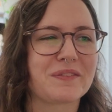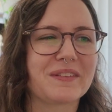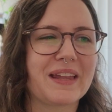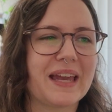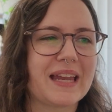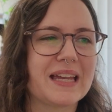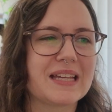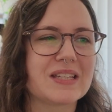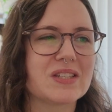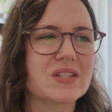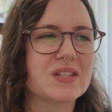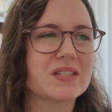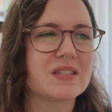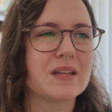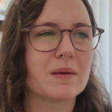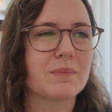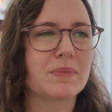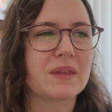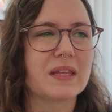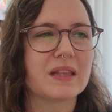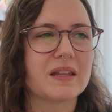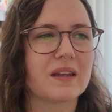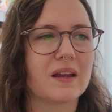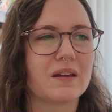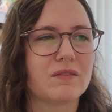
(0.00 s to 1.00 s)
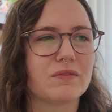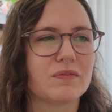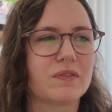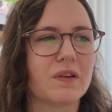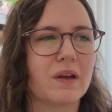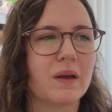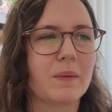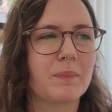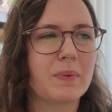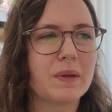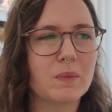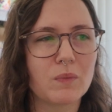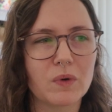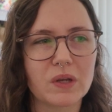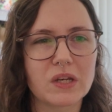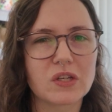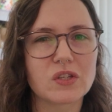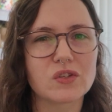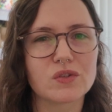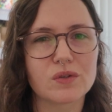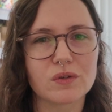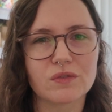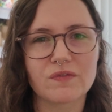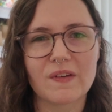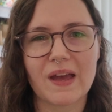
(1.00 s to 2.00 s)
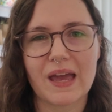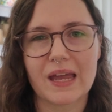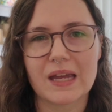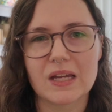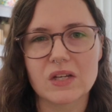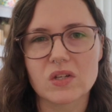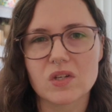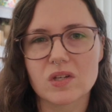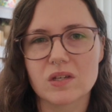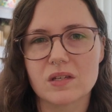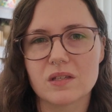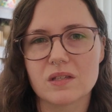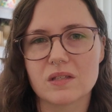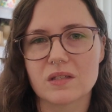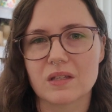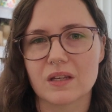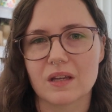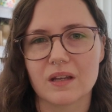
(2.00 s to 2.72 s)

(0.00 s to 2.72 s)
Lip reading: Like it's just something that I've been wanting to do for ages,